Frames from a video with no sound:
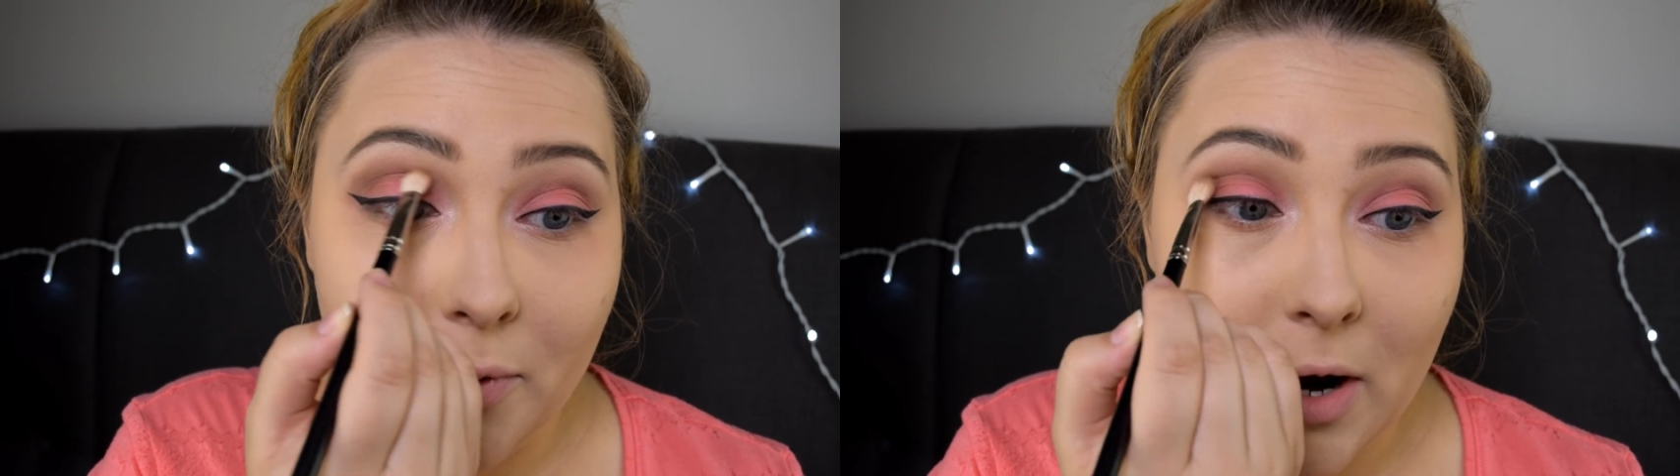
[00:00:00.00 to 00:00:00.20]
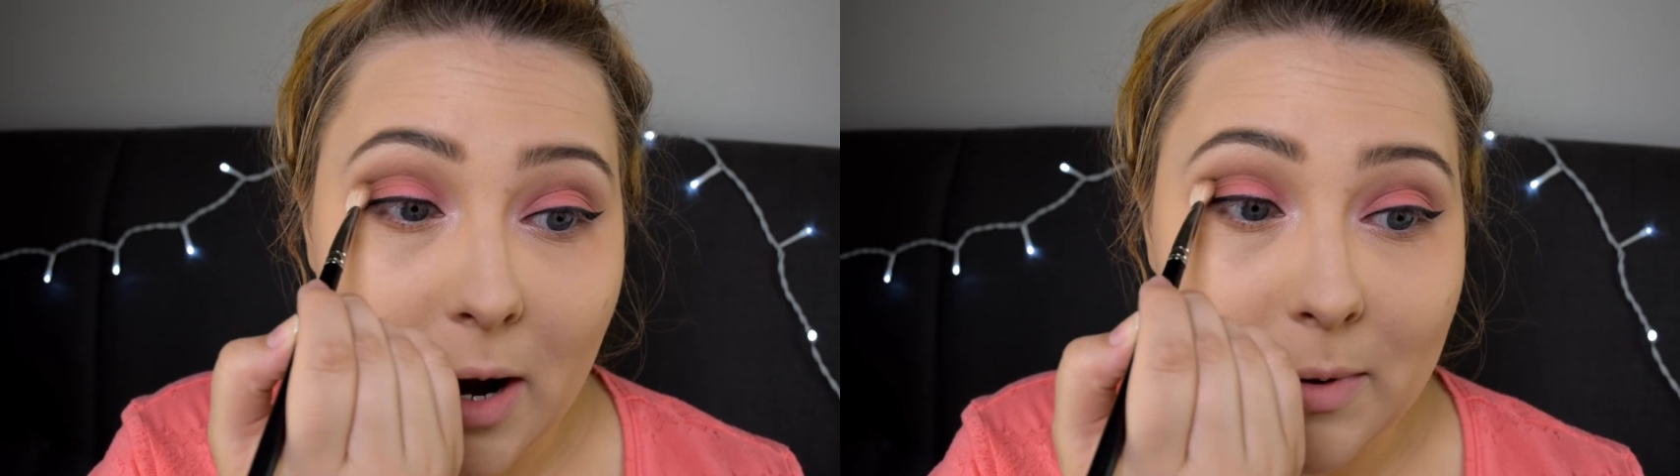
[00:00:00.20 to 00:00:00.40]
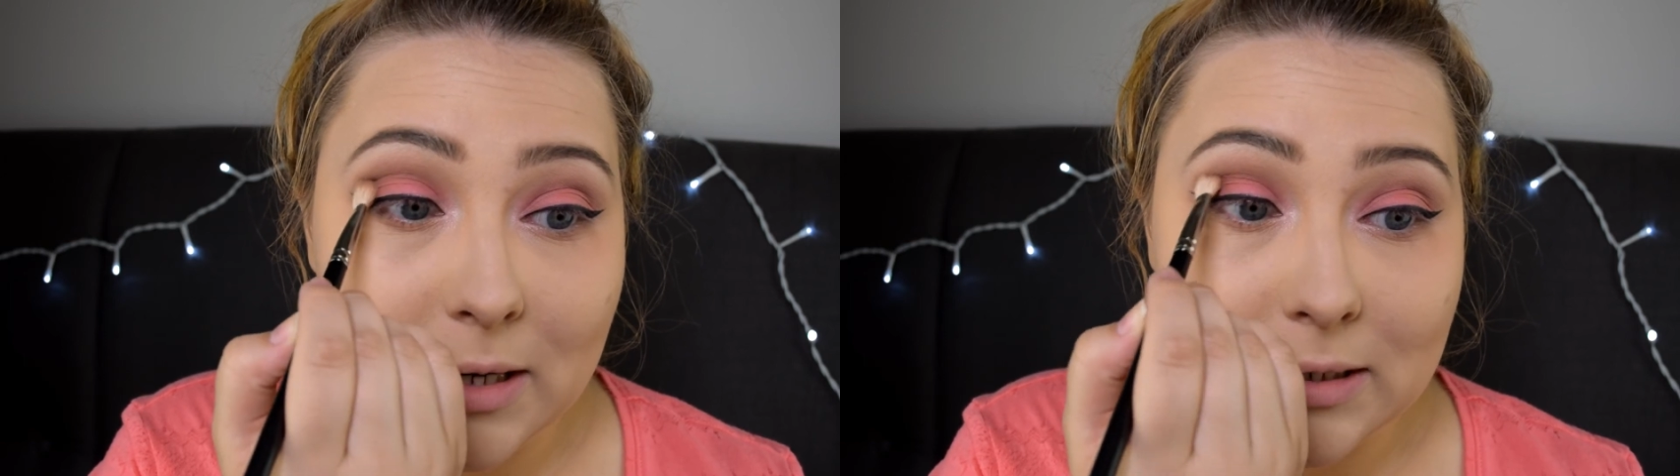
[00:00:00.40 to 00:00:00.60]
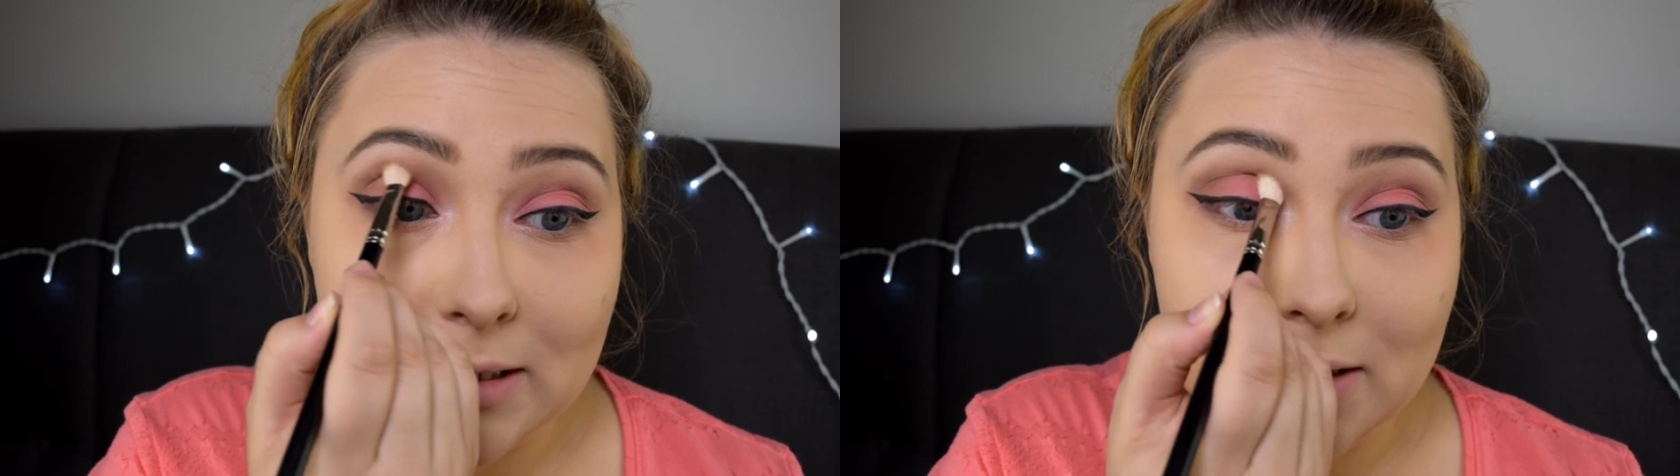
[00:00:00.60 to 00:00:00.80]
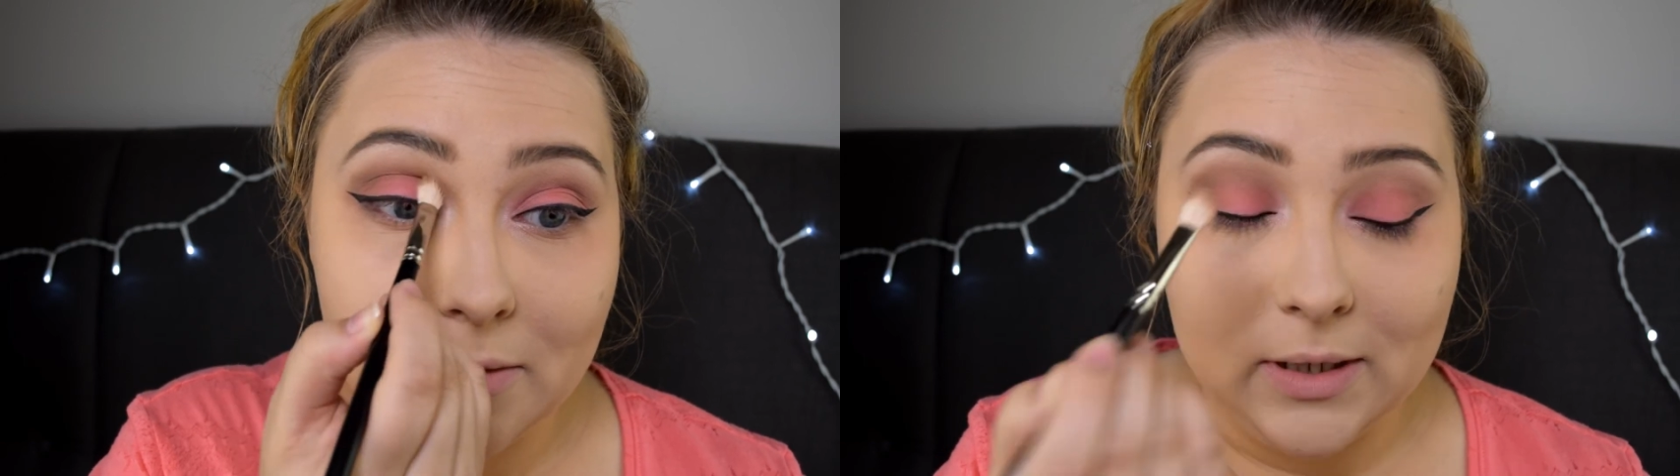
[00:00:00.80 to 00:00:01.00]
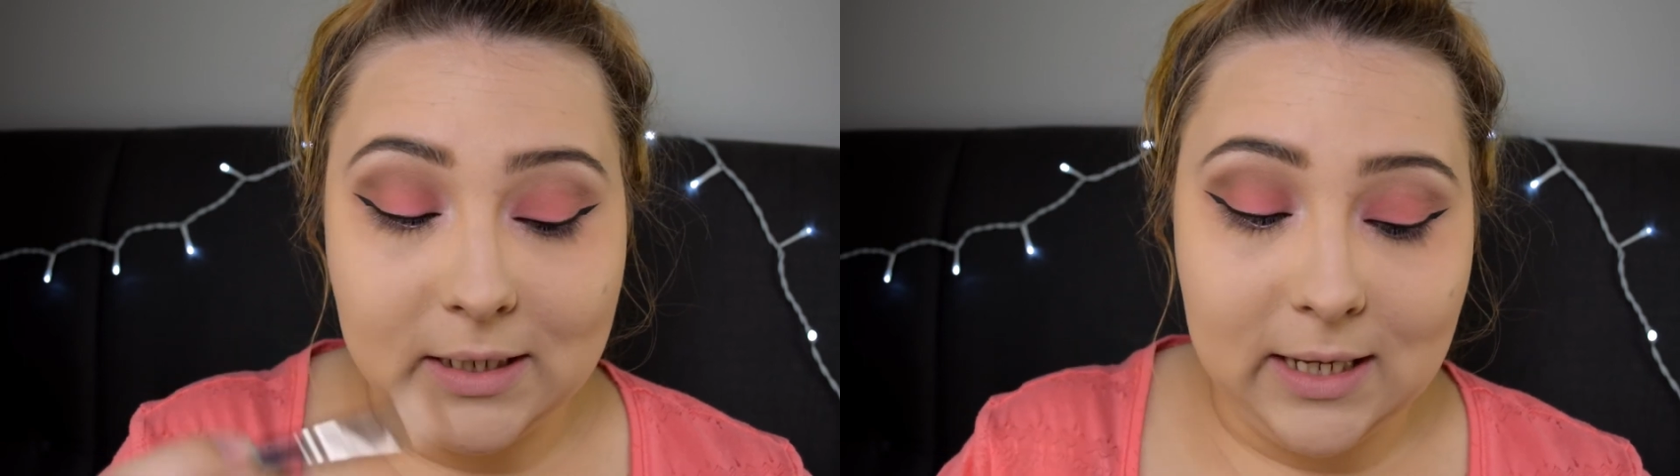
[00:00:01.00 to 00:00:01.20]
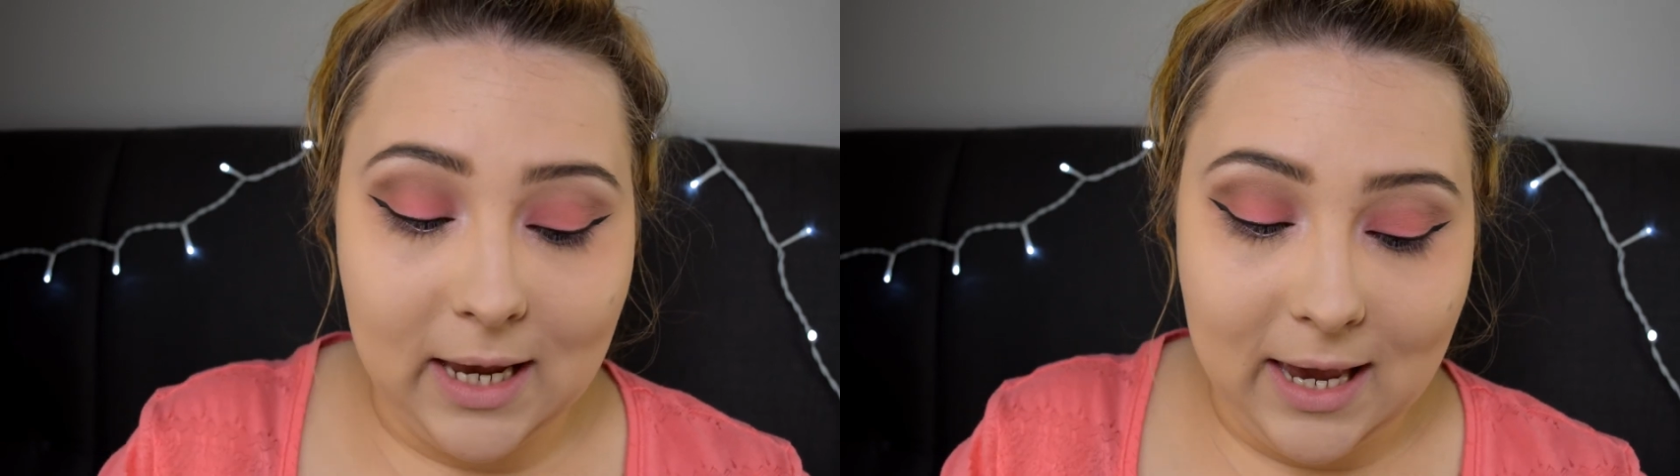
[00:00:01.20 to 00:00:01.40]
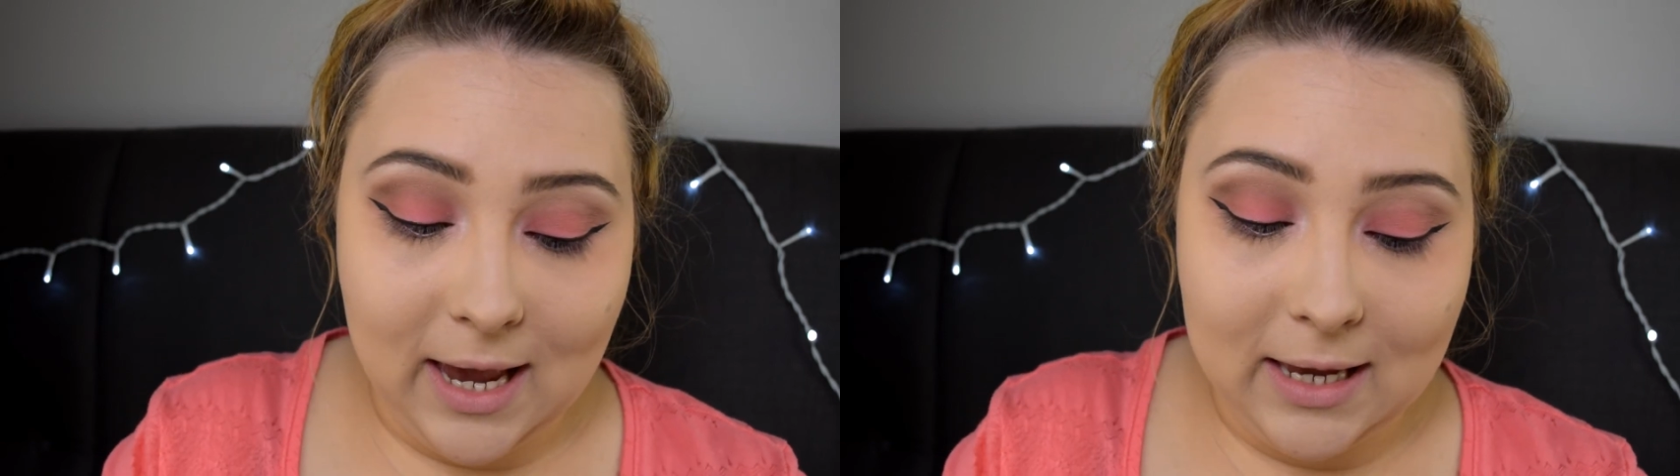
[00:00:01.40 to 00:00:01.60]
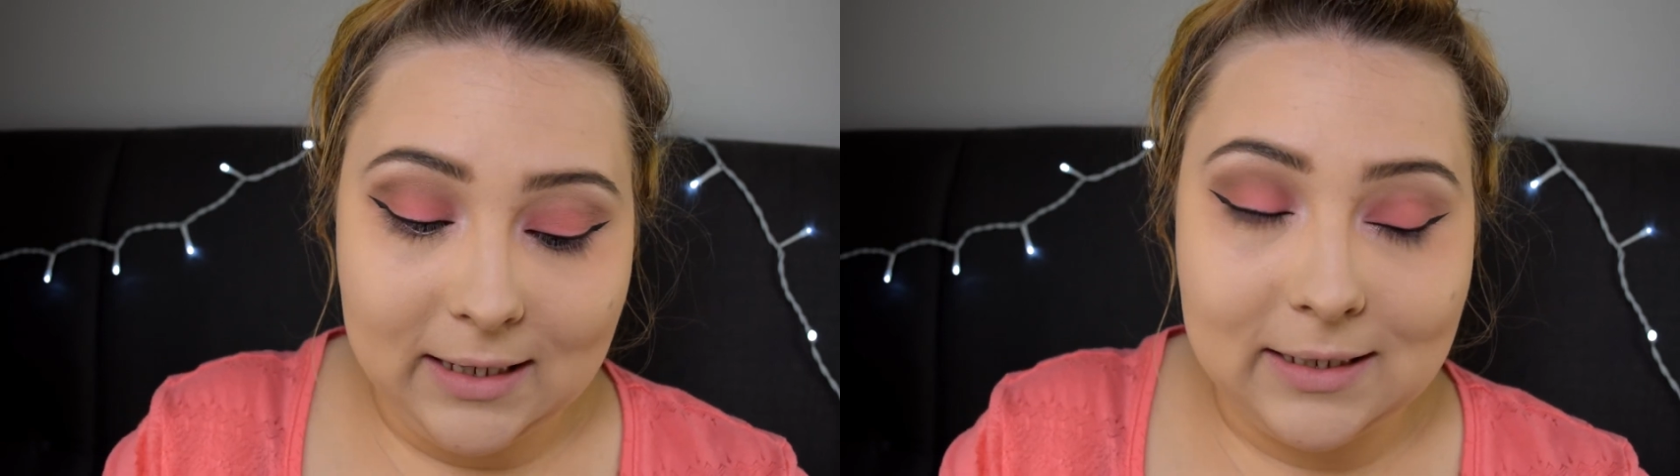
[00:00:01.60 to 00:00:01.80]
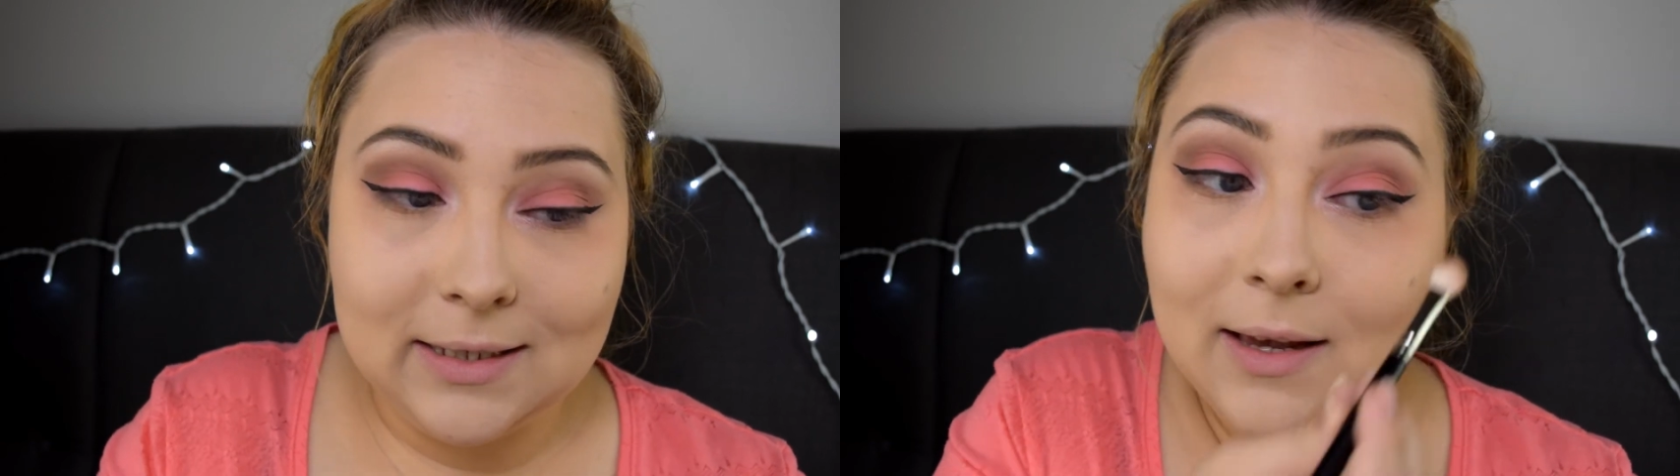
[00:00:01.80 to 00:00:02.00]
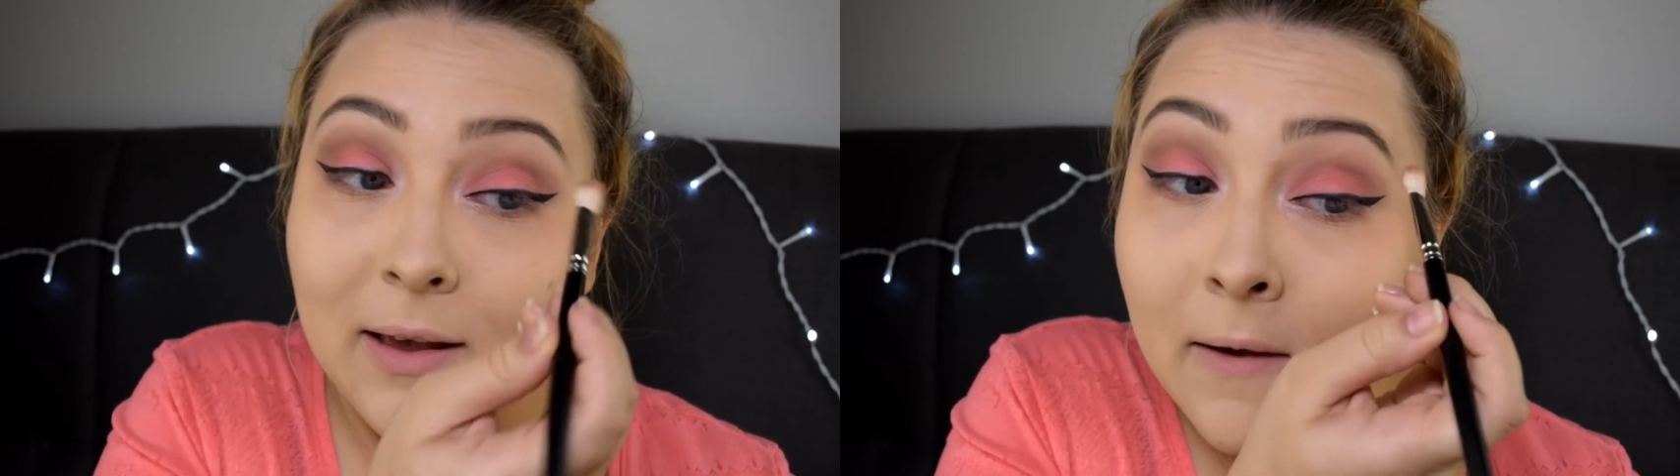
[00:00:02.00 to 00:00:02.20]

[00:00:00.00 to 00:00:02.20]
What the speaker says: prominent crease, I guess.